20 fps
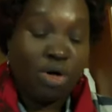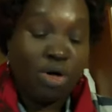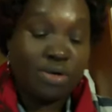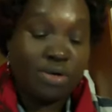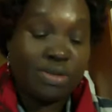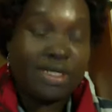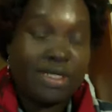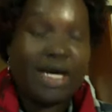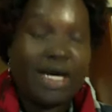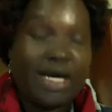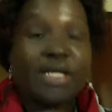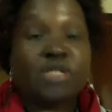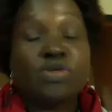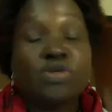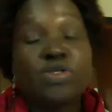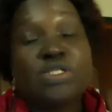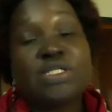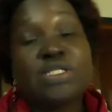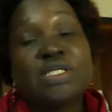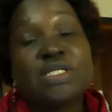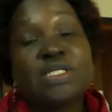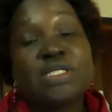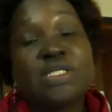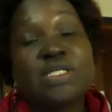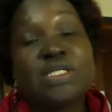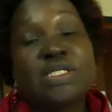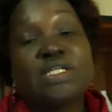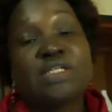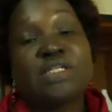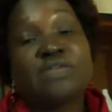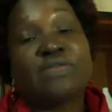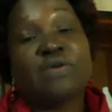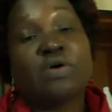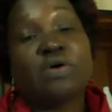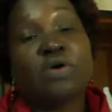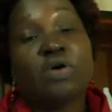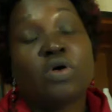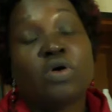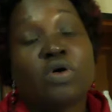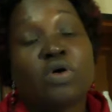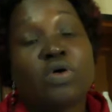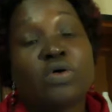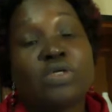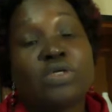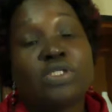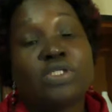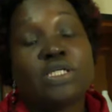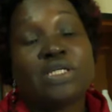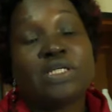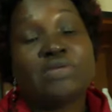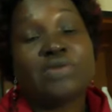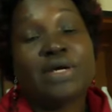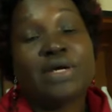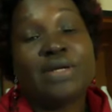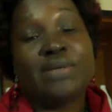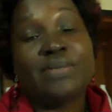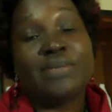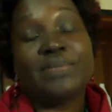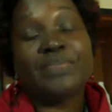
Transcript: diagnosis for children.